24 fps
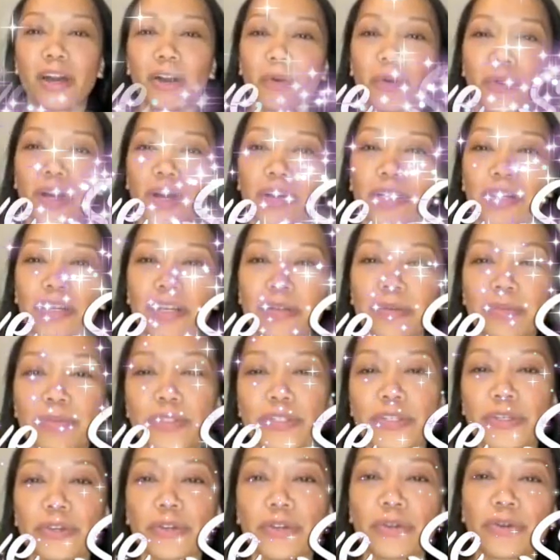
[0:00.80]

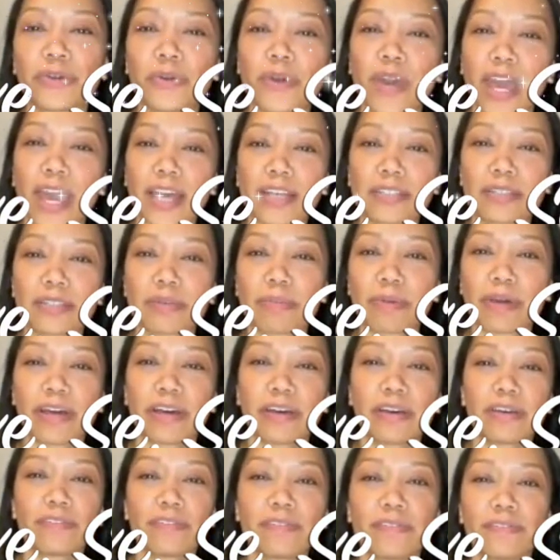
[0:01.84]
Welcome to As
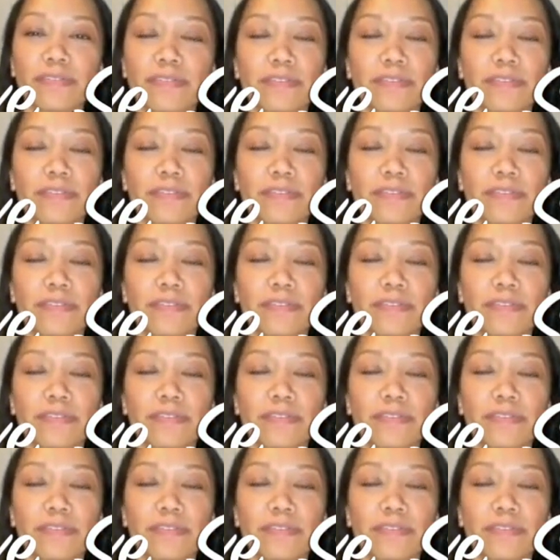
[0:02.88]
Above,